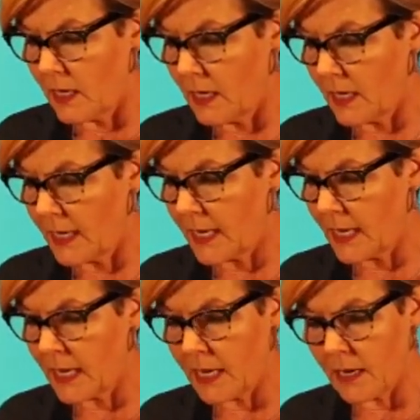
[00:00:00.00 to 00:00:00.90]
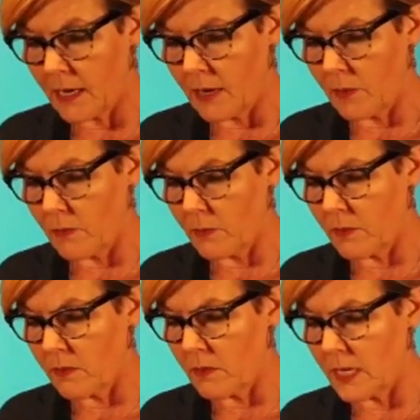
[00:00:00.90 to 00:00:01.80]
he uh,
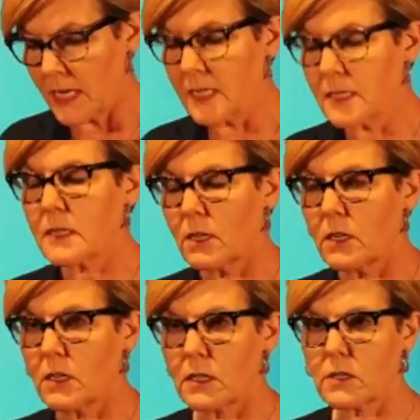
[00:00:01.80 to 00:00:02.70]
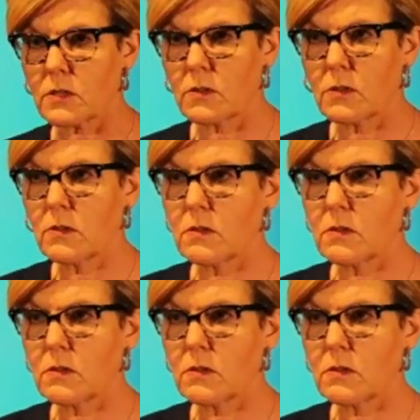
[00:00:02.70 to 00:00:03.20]
his songs